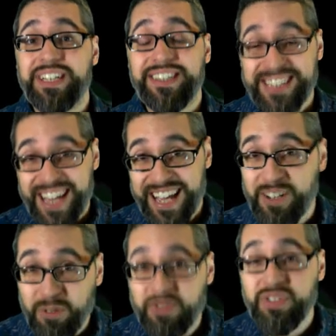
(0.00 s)
the
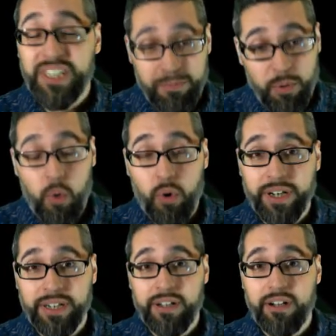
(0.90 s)
tails
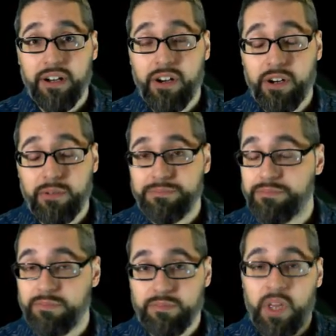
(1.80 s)
important,
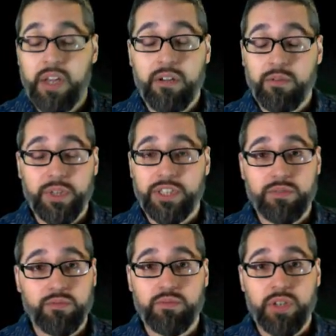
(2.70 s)

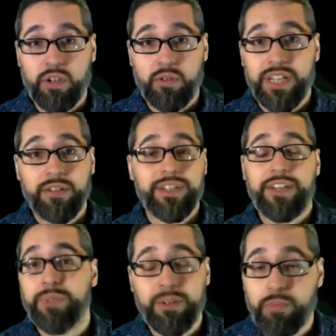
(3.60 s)
which, you know, tails
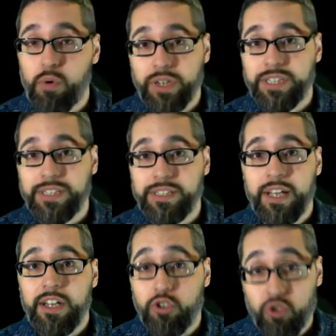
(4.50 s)
haven't been important since
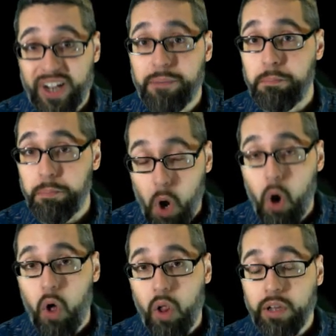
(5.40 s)
Dragon
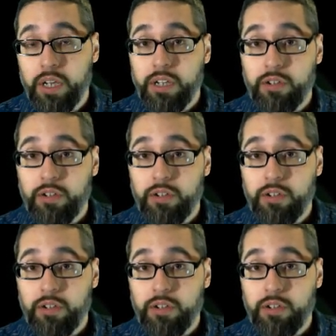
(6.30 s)
Ball.